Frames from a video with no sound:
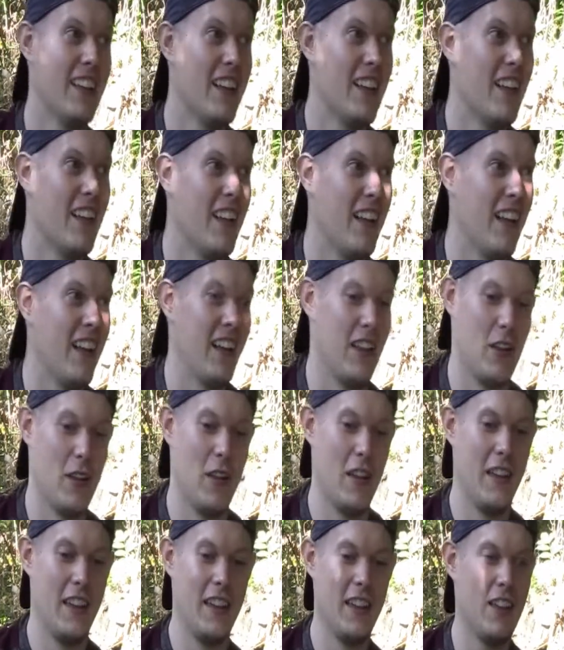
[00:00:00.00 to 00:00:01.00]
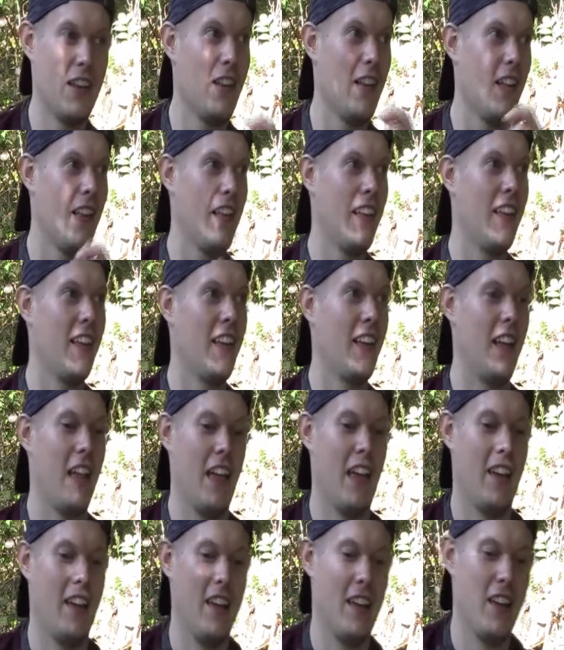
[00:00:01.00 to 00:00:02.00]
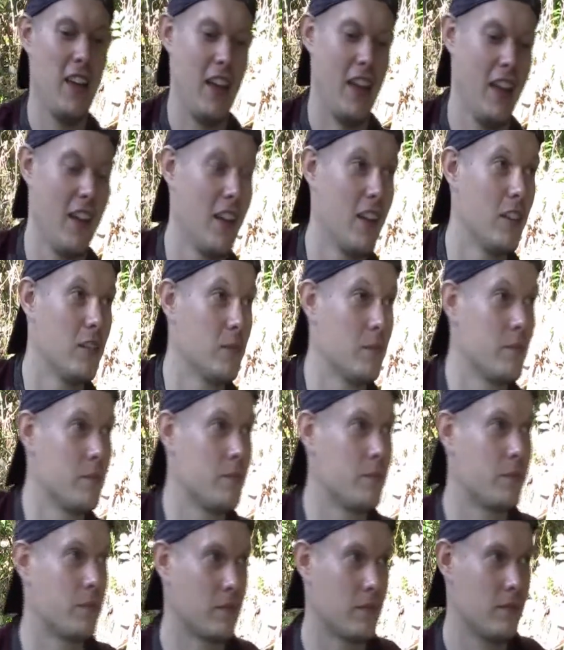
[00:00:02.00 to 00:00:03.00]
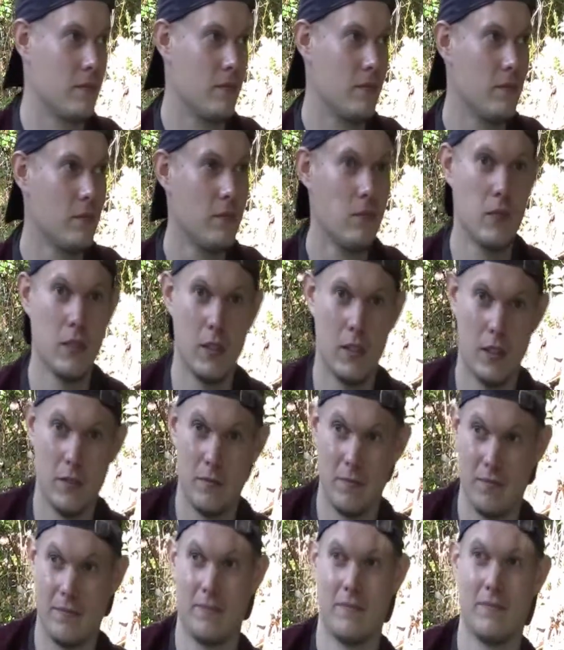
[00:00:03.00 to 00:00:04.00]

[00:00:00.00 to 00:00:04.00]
Oh, so we've got kind of for any of you classic horror fans,